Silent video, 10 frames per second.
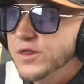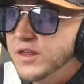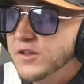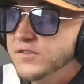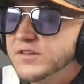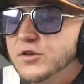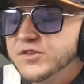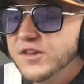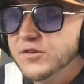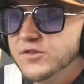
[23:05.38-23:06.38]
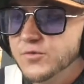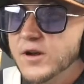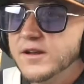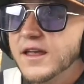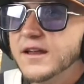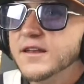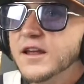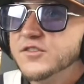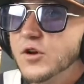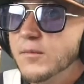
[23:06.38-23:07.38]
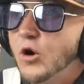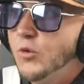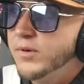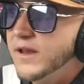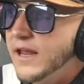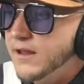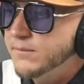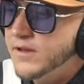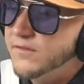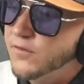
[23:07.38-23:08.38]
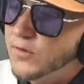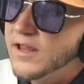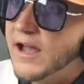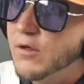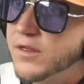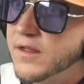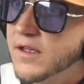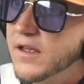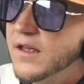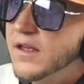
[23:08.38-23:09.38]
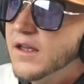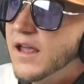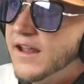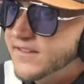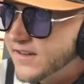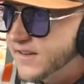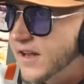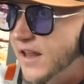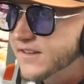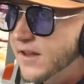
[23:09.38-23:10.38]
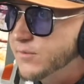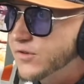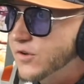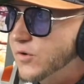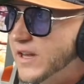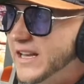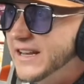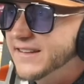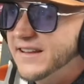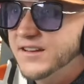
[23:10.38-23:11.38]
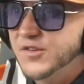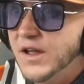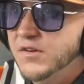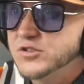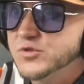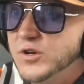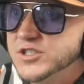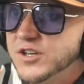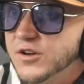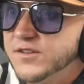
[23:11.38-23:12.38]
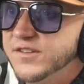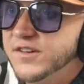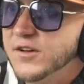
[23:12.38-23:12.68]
So I think he was a little scared to run again. So I'm hoping him being fully healthy. As I said last episode, he needs at least 500 rushing yards this